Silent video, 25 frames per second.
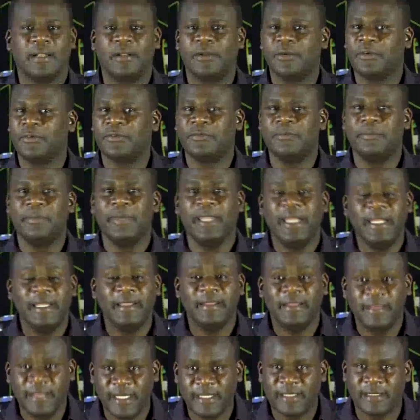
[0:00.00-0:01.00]
a lot of
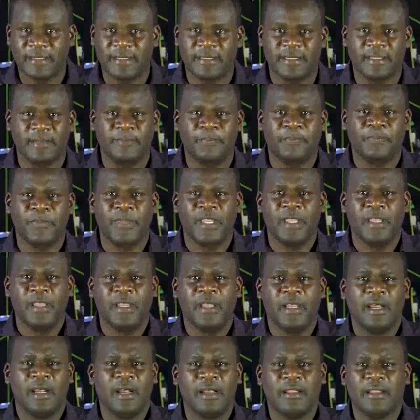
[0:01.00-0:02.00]
many things.
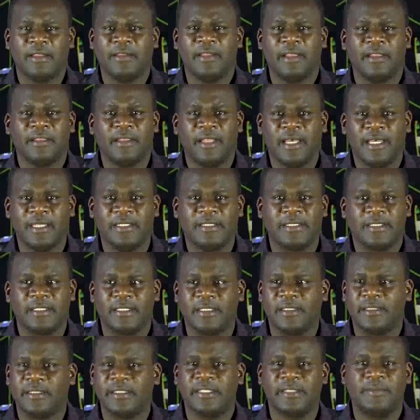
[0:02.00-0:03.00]
Other than that,
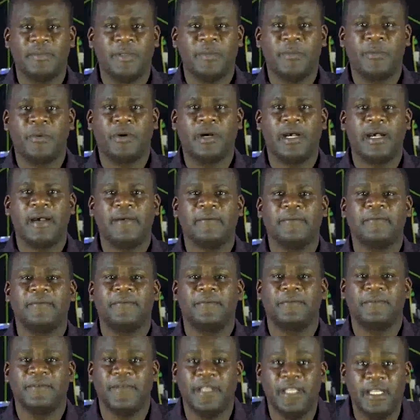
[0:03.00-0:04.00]
these people are
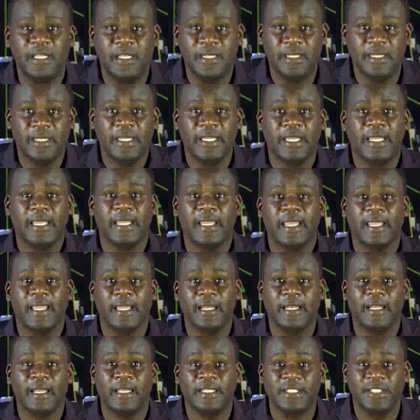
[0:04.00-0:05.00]
very
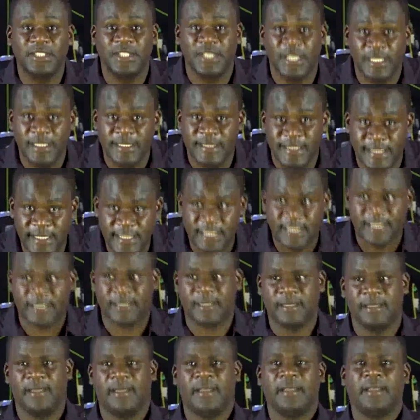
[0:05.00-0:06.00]
energetic.
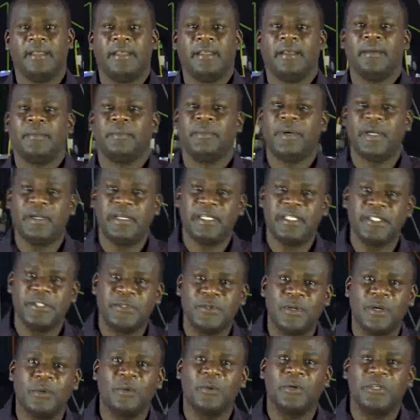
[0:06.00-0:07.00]

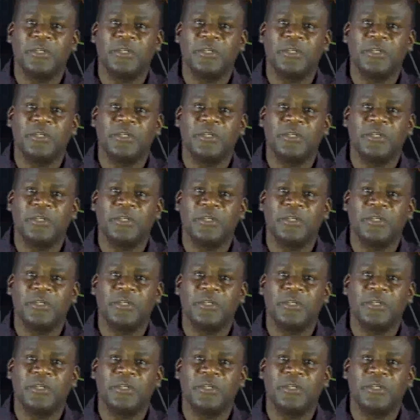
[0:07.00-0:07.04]
Parents who are